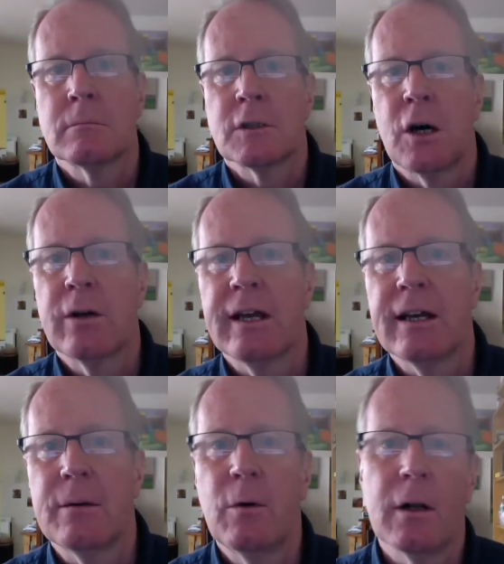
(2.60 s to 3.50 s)
Okay,
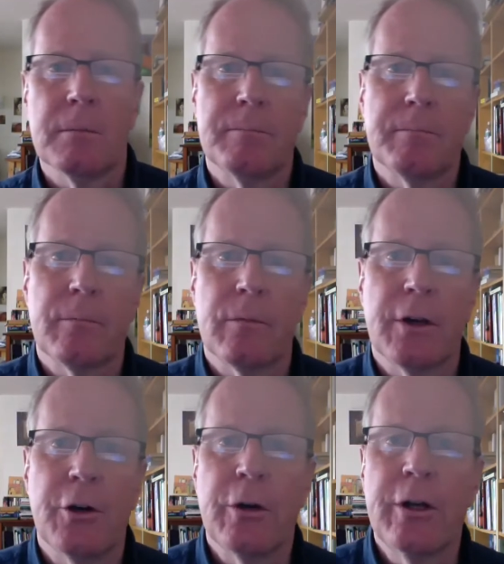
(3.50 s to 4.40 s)
well,
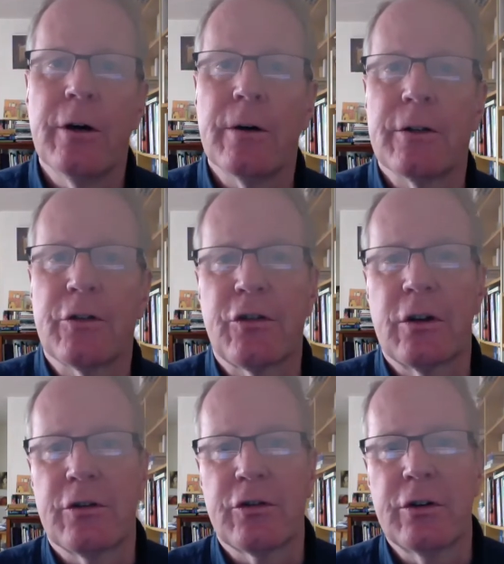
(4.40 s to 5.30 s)
here we go. It's
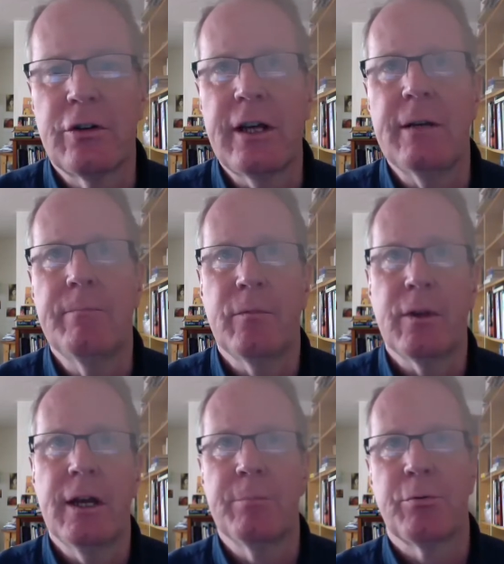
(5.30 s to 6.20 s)
Sunday,
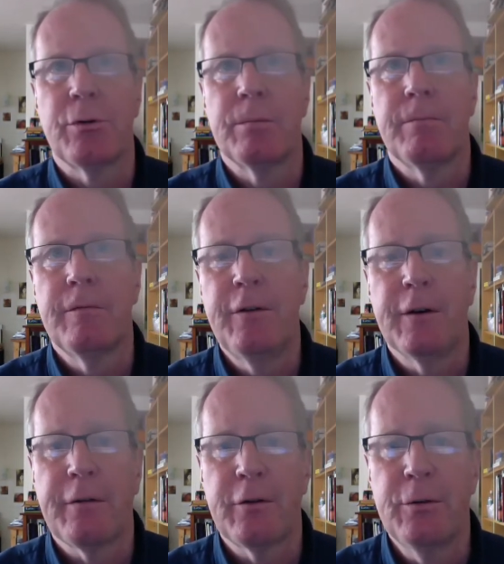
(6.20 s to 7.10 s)
April
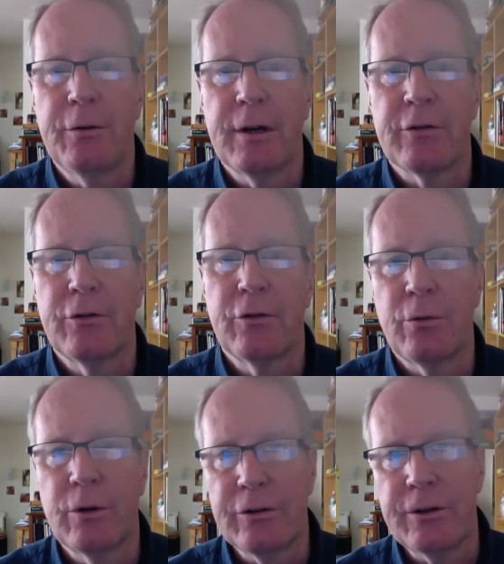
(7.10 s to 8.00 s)
5th,
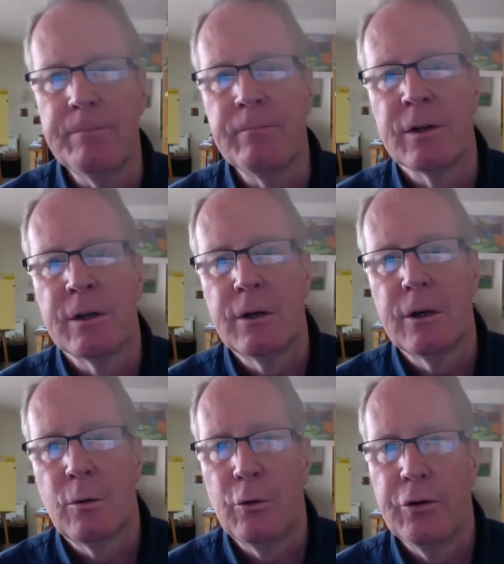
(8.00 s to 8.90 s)
2020.
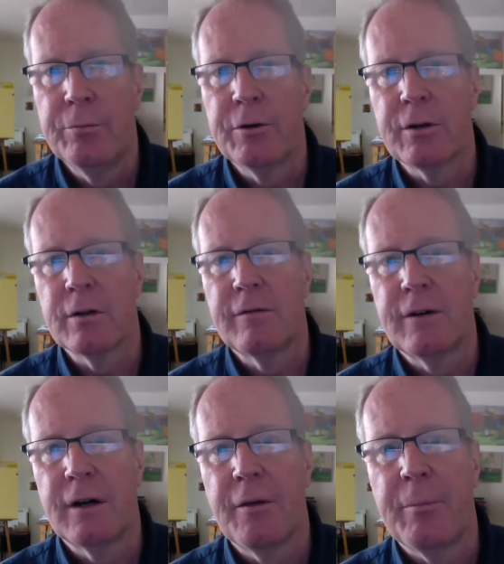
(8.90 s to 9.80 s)
We're in the middle
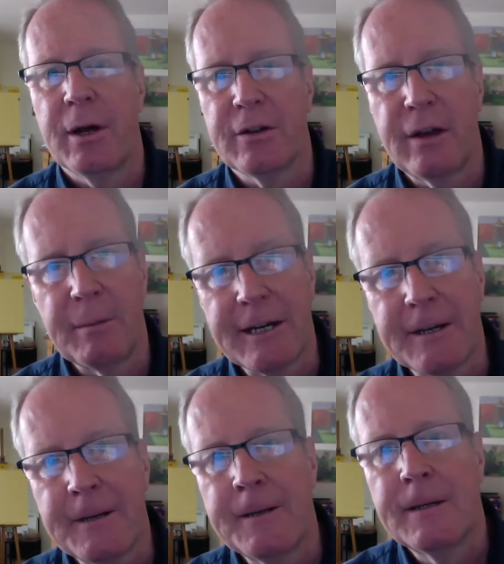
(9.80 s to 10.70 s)
of the pandemic.
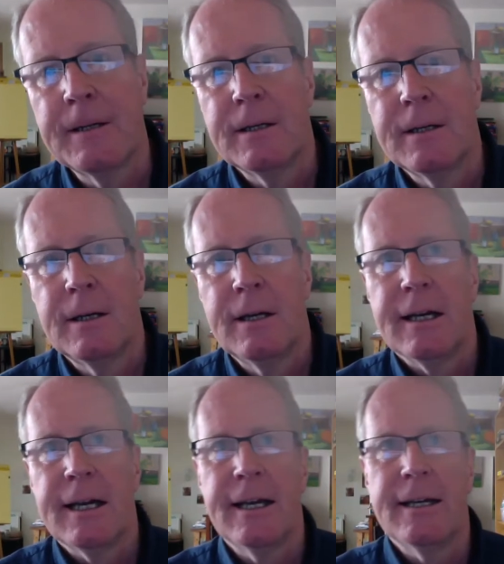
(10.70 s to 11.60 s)

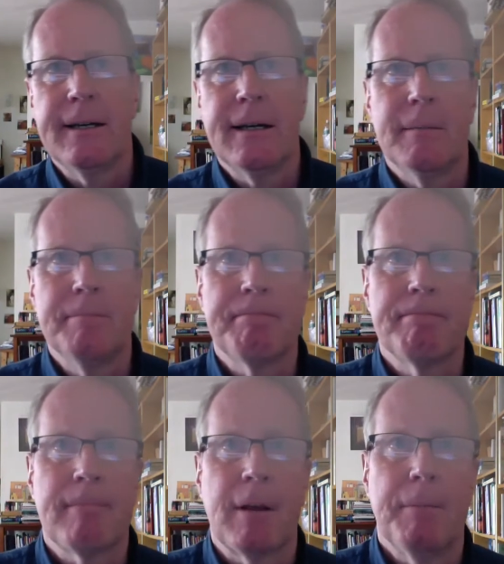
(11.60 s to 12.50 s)
And
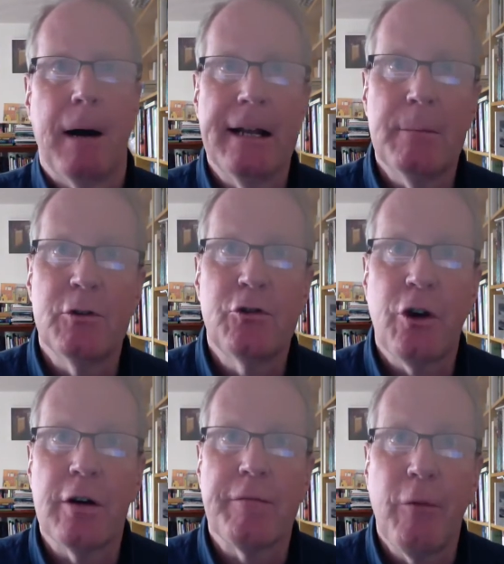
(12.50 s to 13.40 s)
my name is
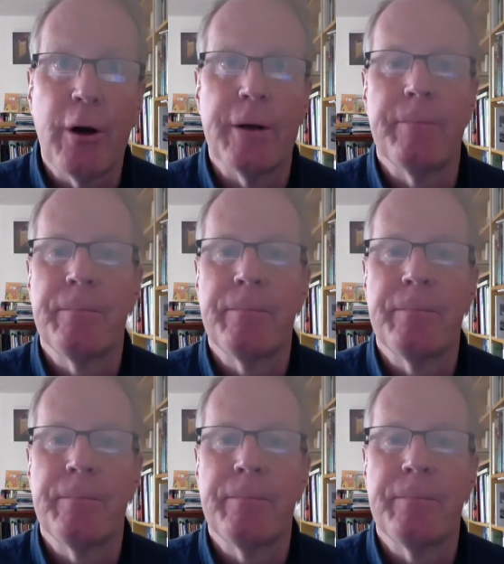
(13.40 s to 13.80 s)
John Foy,